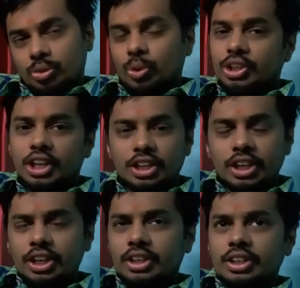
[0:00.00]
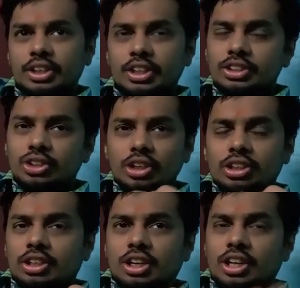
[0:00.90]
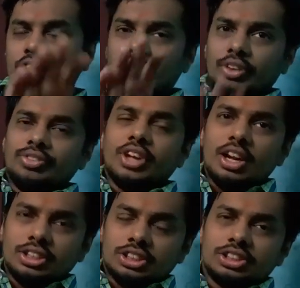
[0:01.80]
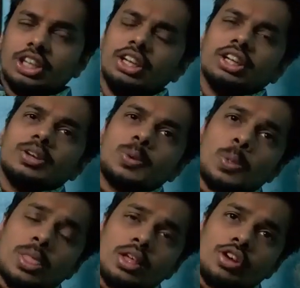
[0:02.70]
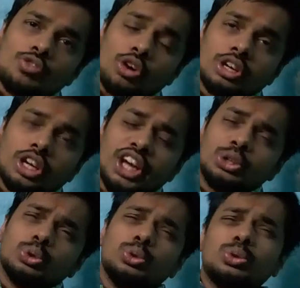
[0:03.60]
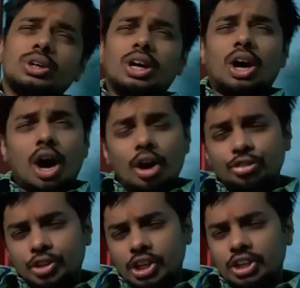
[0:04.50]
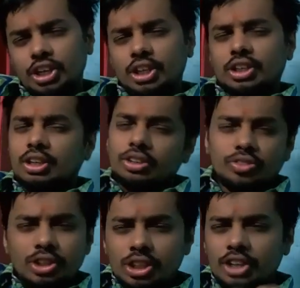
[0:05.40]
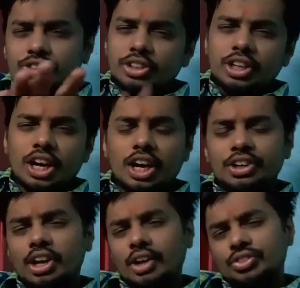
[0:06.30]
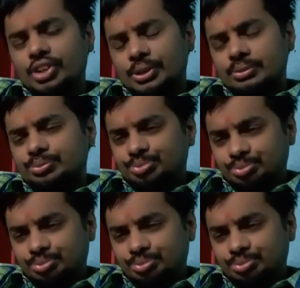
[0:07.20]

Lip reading: 1 degree is not Gandhanta, still for Ketu a half degree we will consider a Gandhanta.